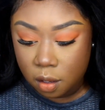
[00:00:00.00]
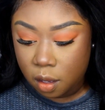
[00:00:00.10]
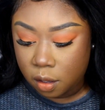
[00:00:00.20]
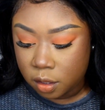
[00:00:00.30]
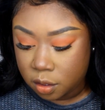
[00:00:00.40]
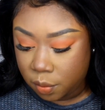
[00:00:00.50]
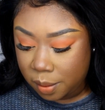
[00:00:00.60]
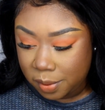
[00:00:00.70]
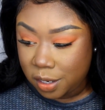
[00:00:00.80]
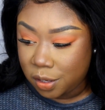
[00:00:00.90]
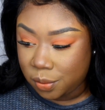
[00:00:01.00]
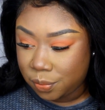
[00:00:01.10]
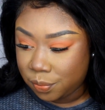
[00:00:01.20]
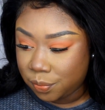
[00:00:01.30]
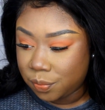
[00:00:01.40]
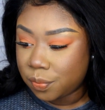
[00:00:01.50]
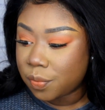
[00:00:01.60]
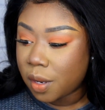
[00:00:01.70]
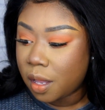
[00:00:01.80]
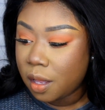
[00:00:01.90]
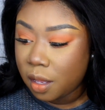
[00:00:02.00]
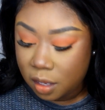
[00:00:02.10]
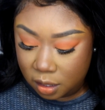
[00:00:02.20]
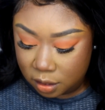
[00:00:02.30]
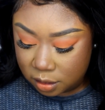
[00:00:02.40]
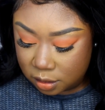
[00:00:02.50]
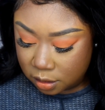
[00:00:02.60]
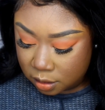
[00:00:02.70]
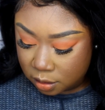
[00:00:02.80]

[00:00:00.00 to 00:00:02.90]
Okay, so what I'm going to do is